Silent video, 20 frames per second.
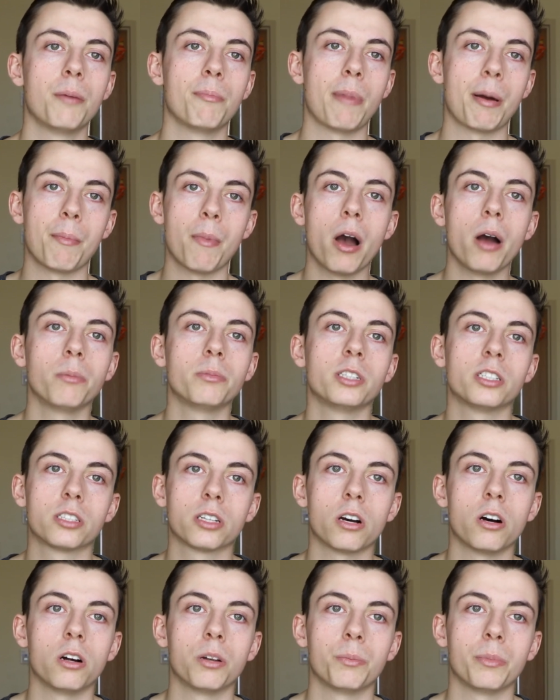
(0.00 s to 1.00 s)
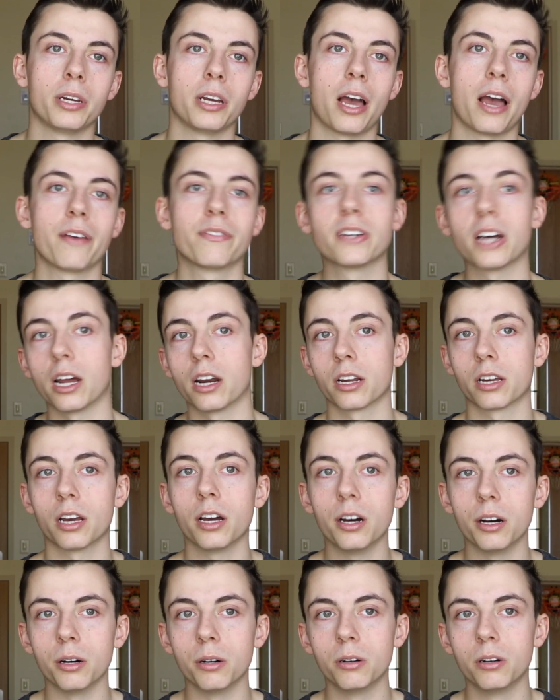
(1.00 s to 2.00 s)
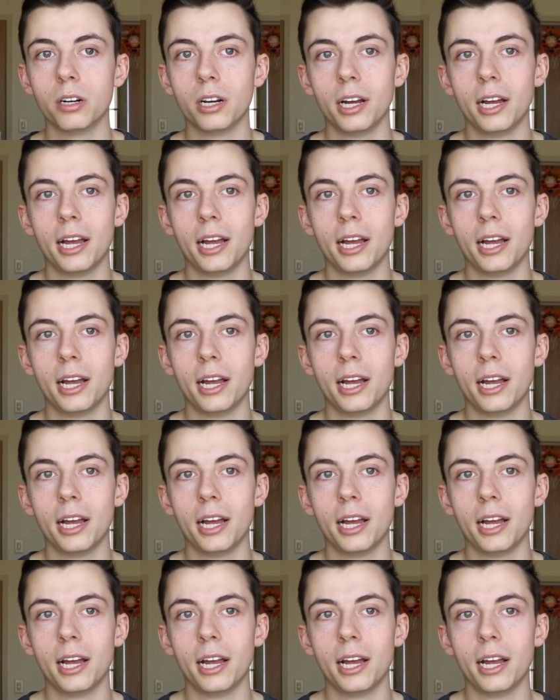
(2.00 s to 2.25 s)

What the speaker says: My mom just called me, I've gotta go.